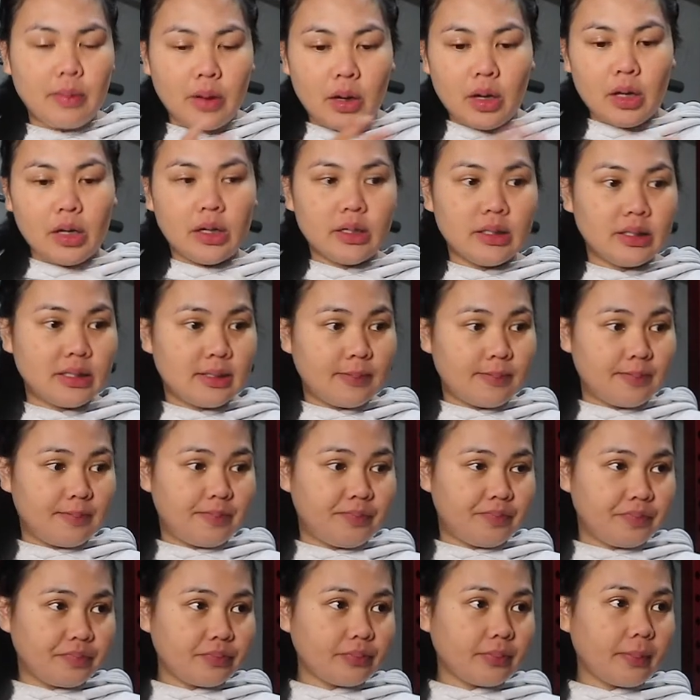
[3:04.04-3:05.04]
because
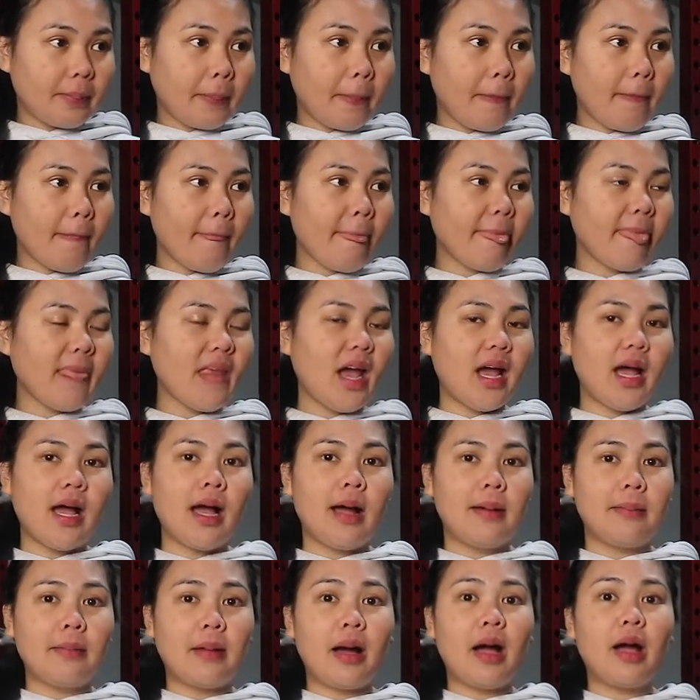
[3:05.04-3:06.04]

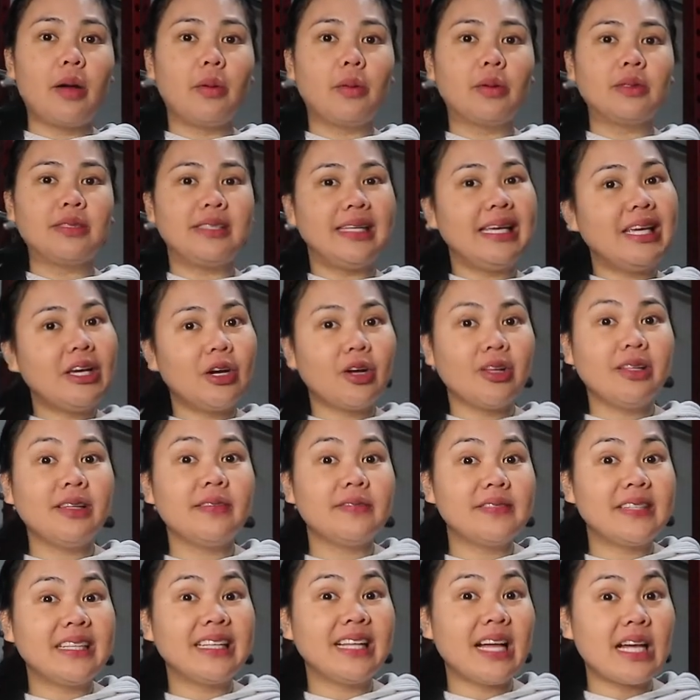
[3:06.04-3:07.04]
I was ego
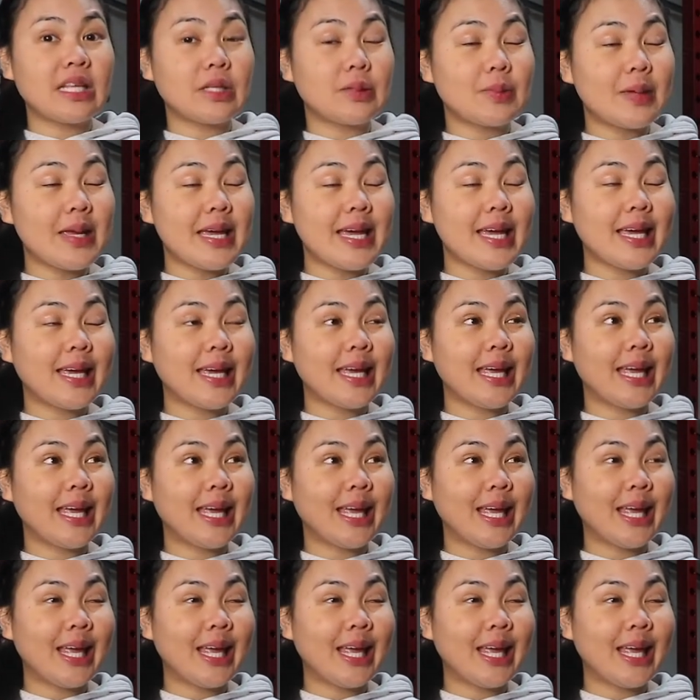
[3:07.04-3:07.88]
lifting last week